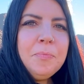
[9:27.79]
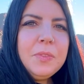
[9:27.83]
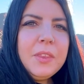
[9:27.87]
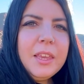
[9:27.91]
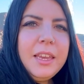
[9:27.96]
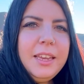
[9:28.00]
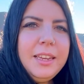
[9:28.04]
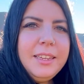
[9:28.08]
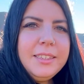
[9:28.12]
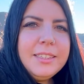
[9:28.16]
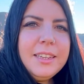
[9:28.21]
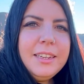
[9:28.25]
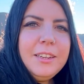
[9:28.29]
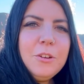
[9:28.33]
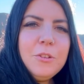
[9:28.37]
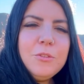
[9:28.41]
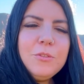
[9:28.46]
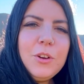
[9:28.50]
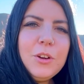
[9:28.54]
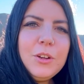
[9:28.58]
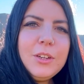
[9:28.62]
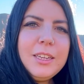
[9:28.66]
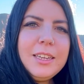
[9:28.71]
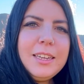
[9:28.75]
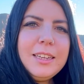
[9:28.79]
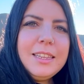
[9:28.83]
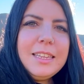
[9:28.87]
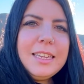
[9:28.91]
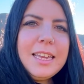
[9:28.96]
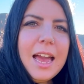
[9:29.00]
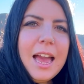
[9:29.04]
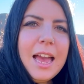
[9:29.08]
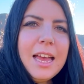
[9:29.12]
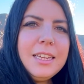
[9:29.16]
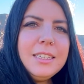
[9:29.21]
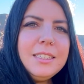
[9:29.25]
It is a little rocky at the
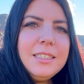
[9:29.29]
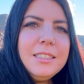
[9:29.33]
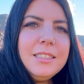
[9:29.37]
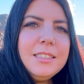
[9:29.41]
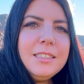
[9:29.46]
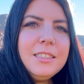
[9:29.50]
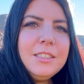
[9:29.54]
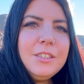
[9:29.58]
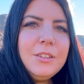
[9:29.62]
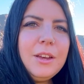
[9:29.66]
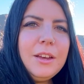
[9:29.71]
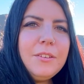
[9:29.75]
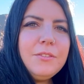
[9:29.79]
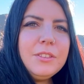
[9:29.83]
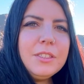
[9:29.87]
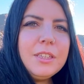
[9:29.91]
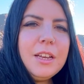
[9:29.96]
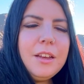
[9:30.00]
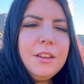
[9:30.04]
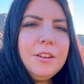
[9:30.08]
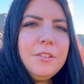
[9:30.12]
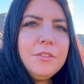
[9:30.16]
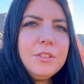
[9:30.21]
end. You have to kind